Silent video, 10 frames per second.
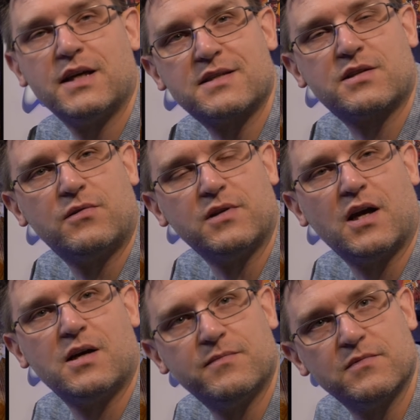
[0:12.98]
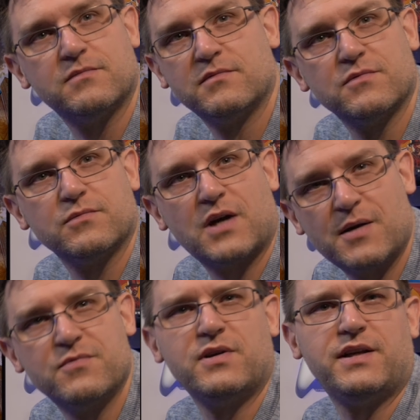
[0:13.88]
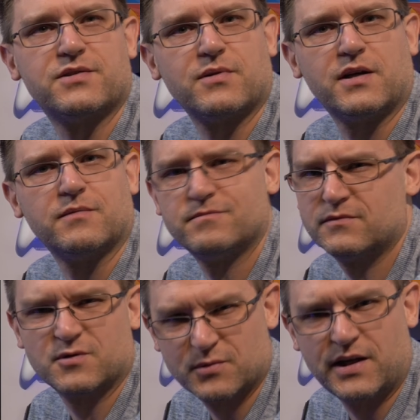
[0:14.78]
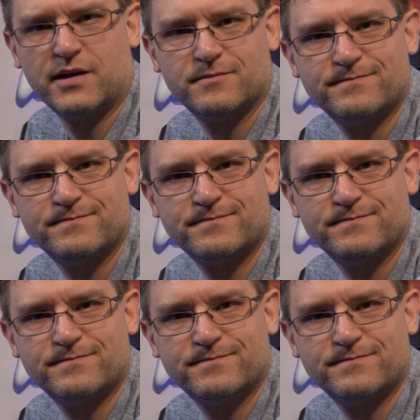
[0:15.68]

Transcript: Yes, Tony, I'm really trying, really.